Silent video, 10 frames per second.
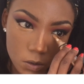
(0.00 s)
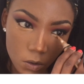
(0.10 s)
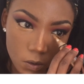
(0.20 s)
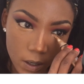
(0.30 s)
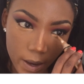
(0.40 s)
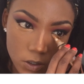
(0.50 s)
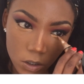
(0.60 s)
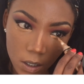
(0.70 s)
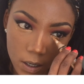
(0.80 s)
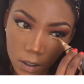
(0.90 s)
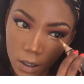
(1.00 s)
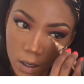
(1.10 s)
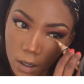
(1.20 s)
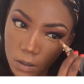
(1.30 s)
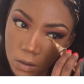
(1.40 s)
to your lash line
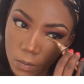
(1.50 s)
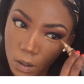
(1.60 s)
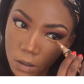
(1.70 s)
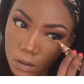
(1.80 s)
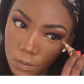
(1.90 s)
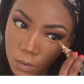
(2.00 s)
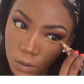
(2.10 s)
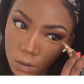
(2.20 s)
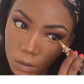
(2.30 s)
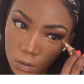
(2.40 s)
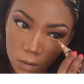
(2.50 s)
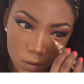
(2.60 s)
as possible.